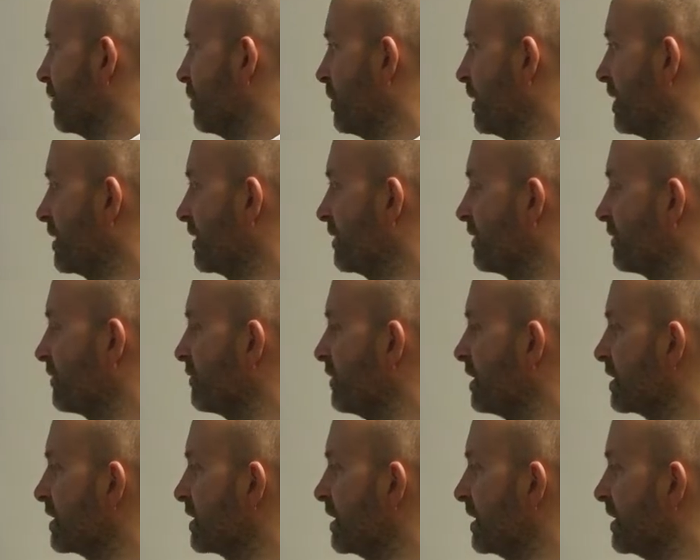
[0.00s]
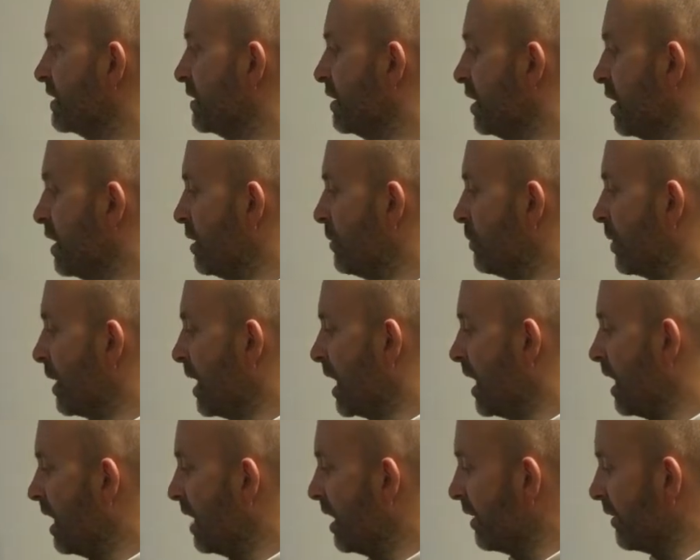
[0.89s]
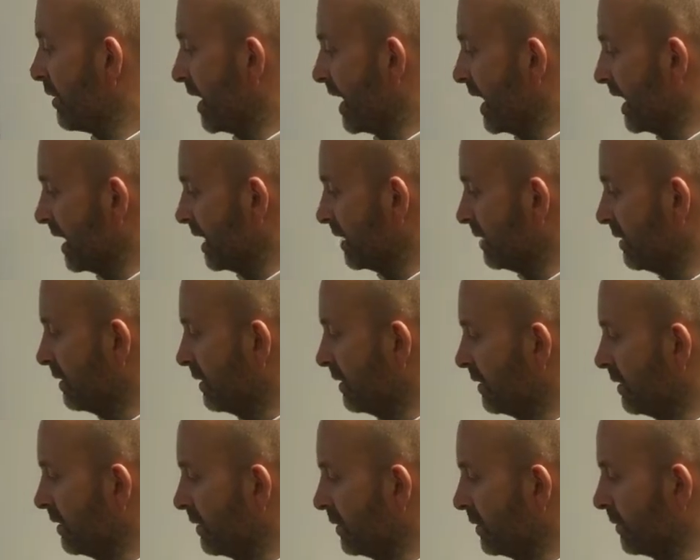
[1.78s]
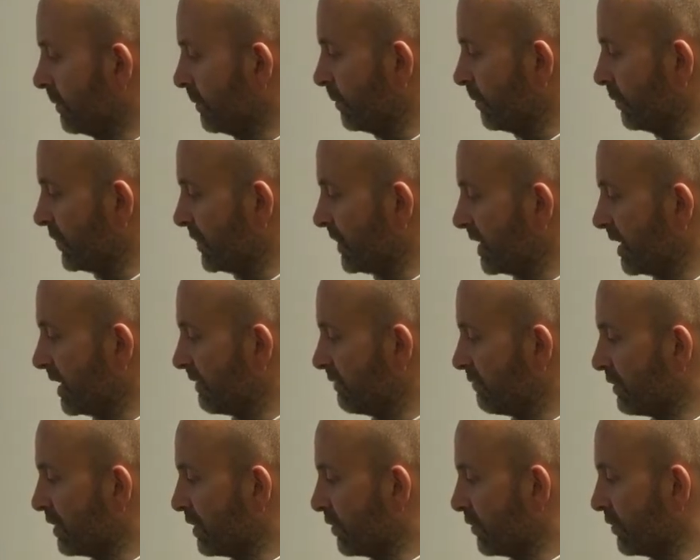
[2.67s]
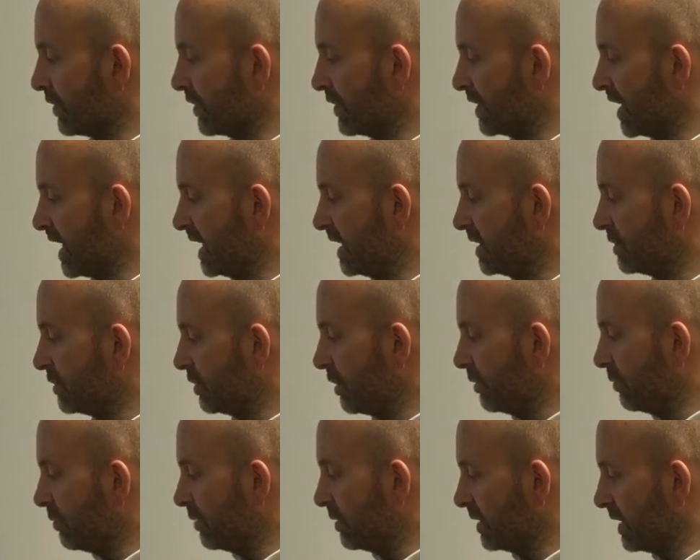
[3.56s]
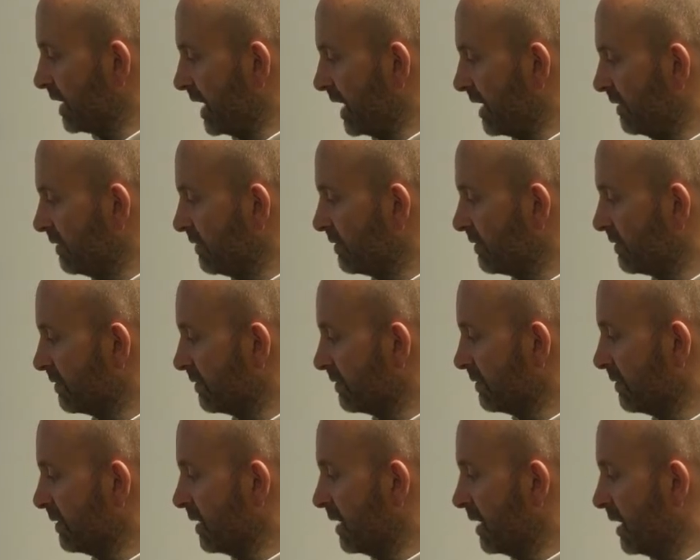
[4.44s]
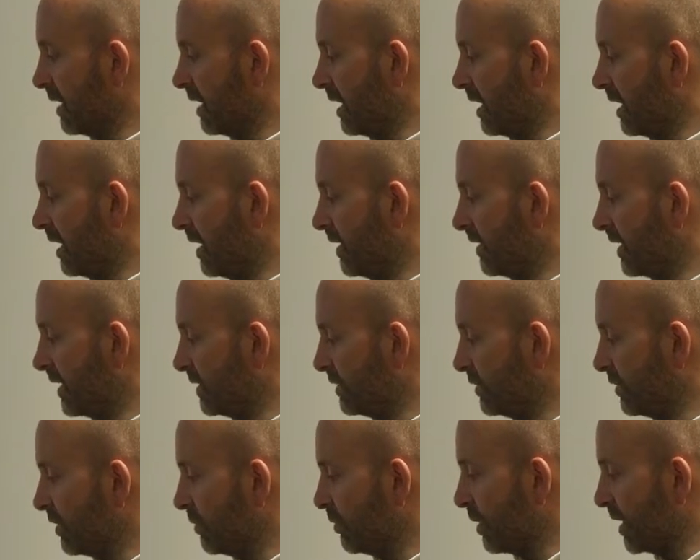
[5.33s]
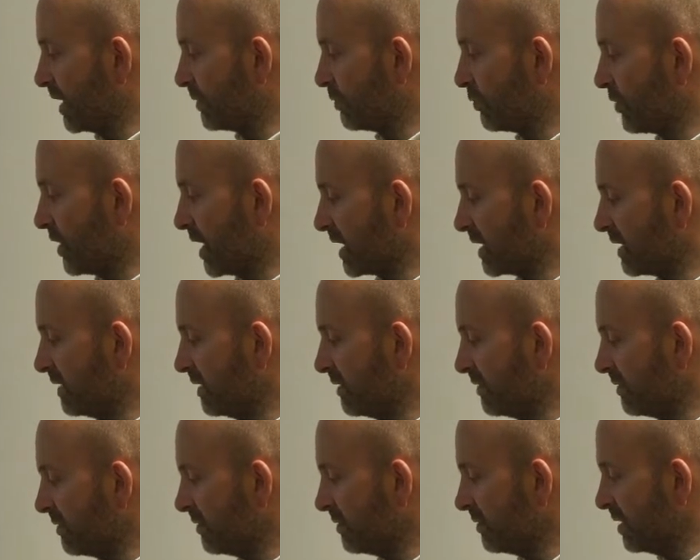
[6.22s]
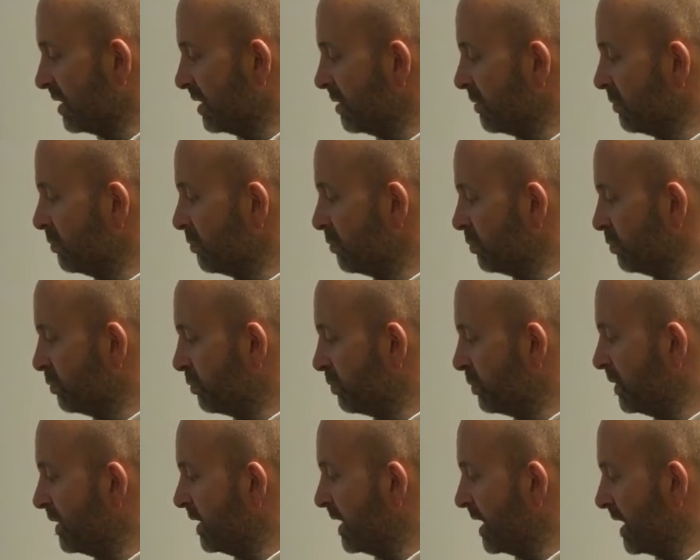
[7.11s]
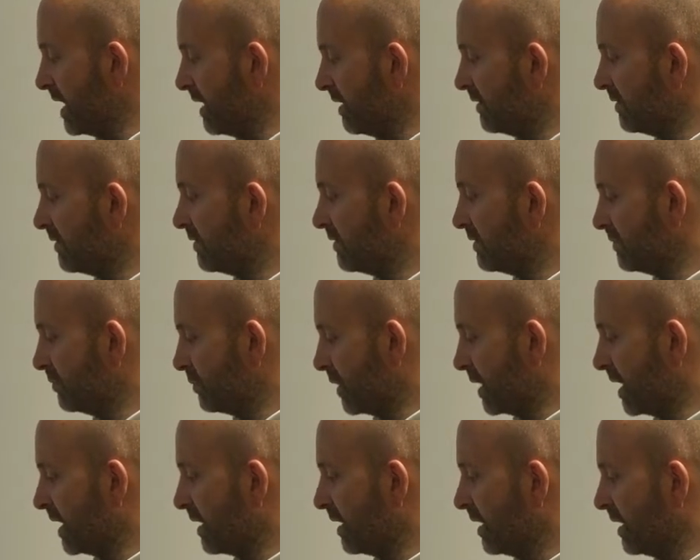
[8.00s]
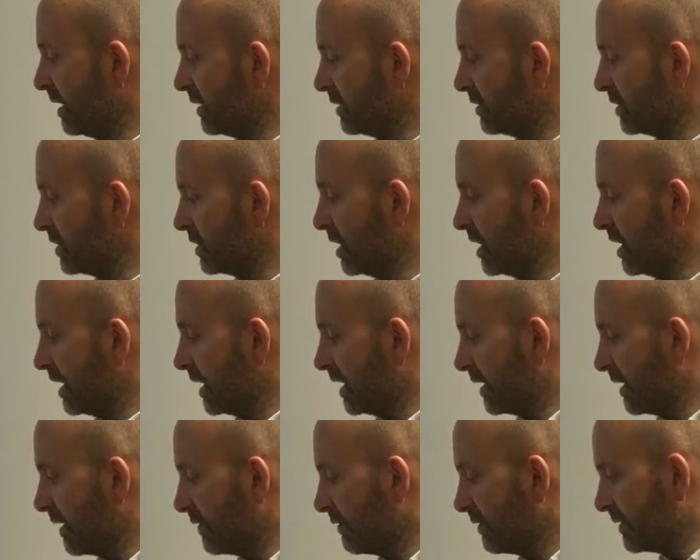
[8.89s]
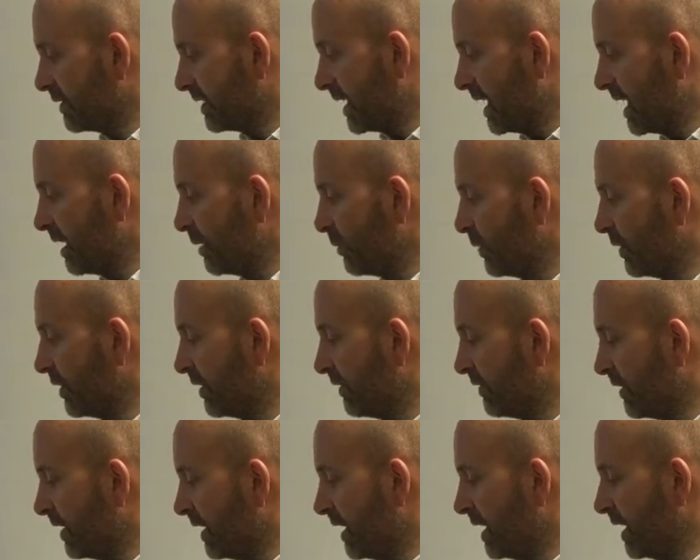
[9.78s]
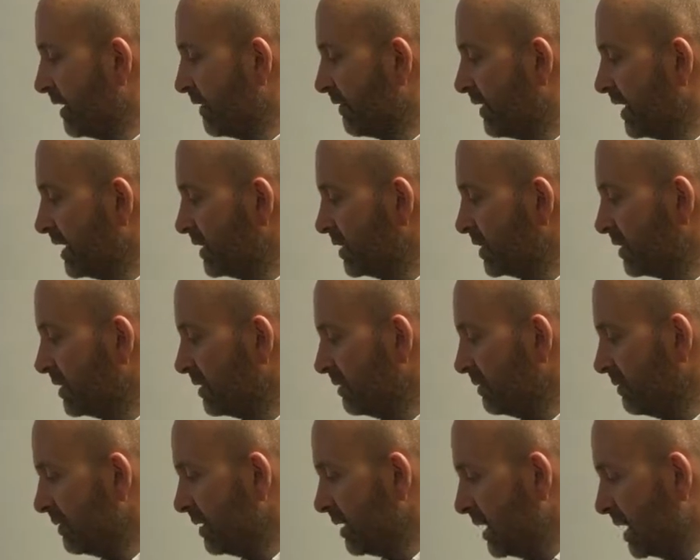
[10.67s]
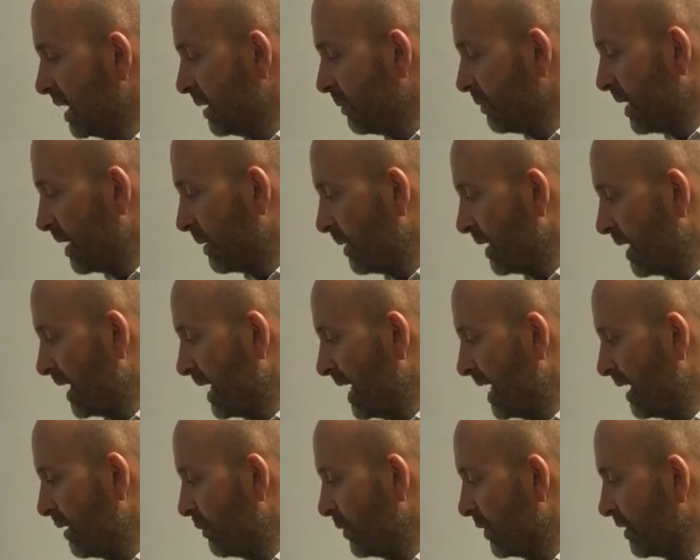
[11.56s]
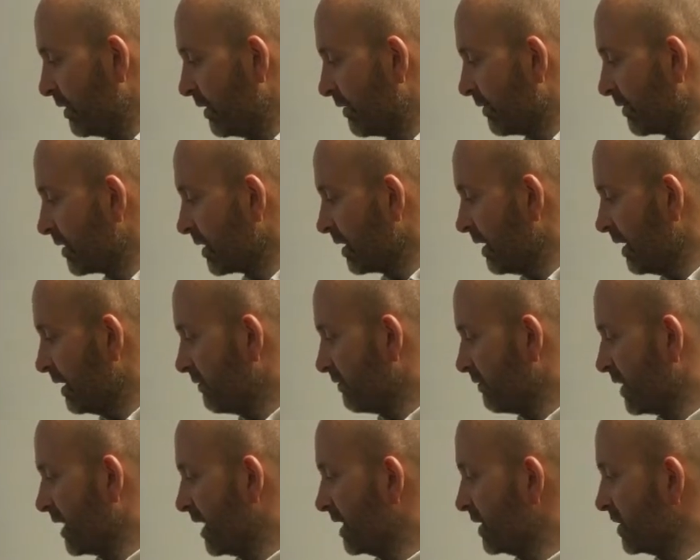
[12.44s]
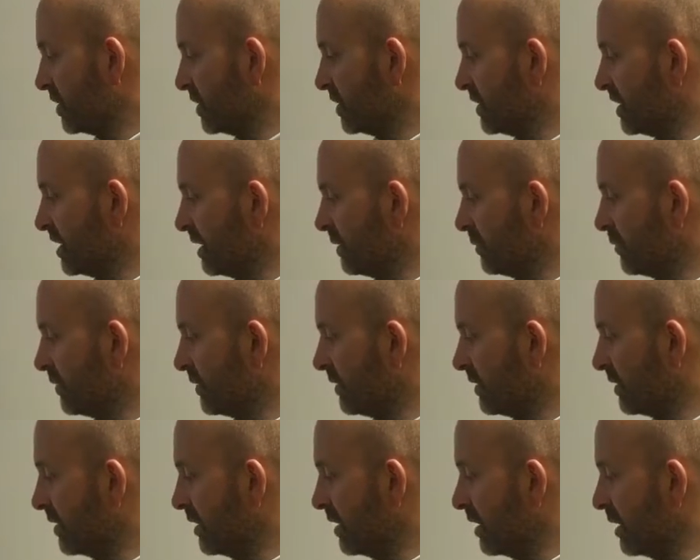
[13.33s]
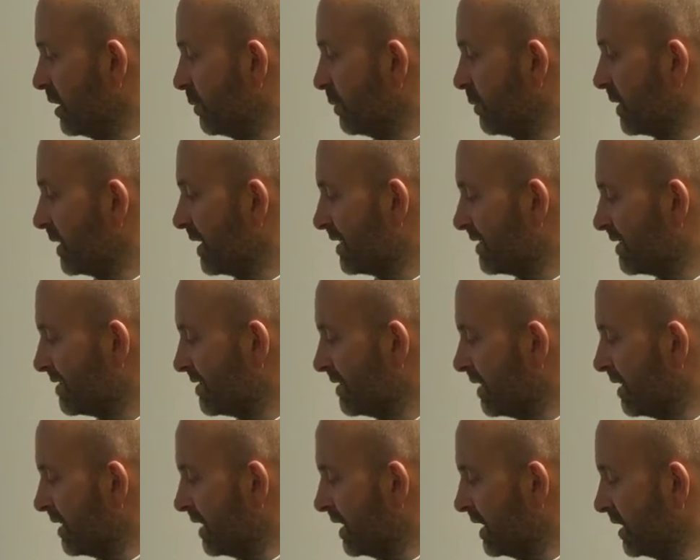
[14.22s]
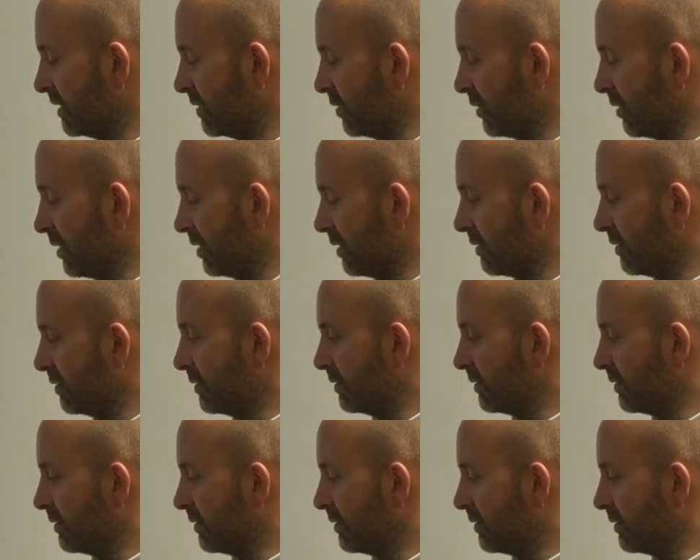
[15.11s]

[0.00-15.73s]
can be constructed, but are they delivering on the day job? Yes. Are they doing best practice? Yes, by and large. There is an element of innovation, maybe an element of client relationships, but they're certainly not,